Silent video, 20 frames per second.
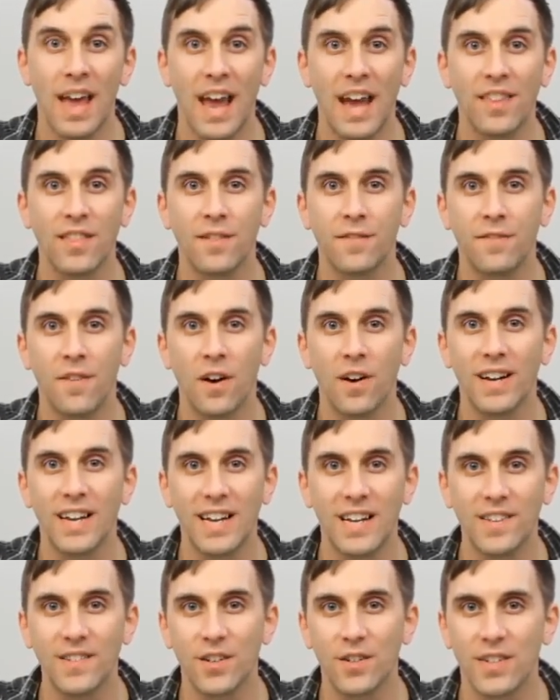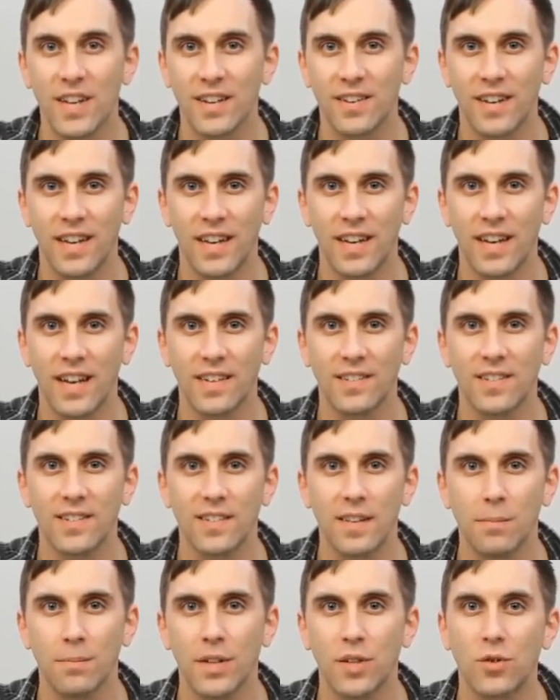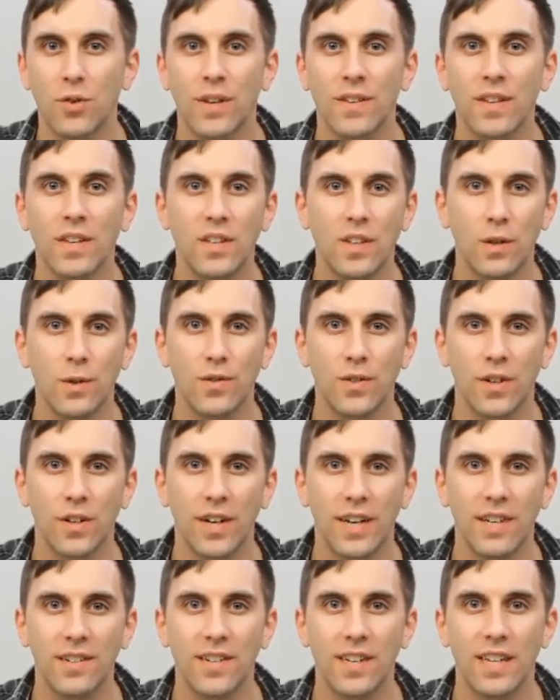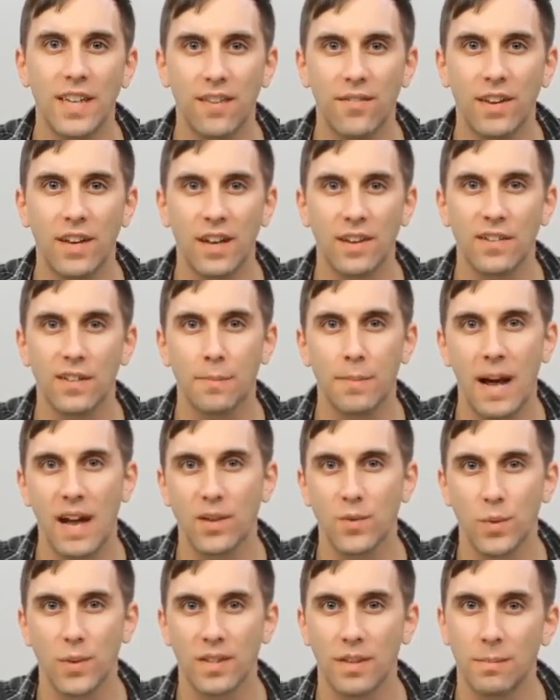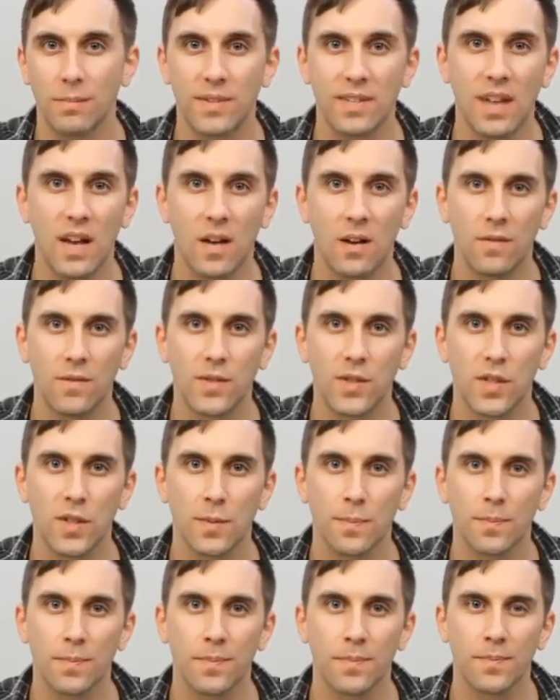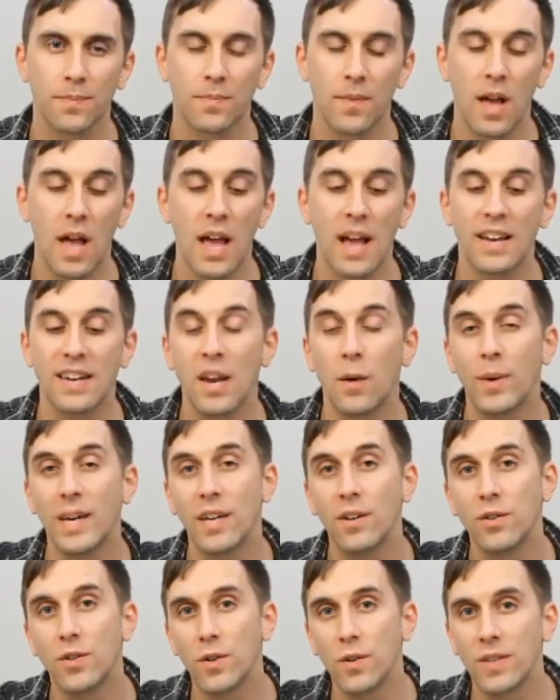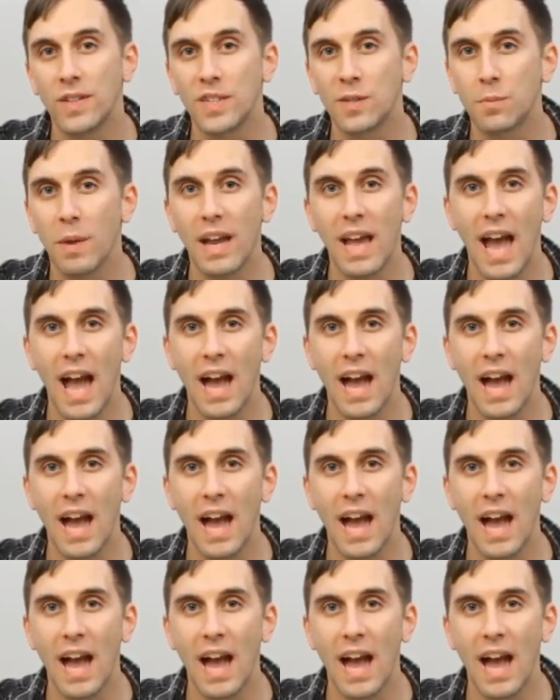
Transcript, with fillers: and the far easier technique is to simply trick the user into giving us the password themselves. Now we can do this by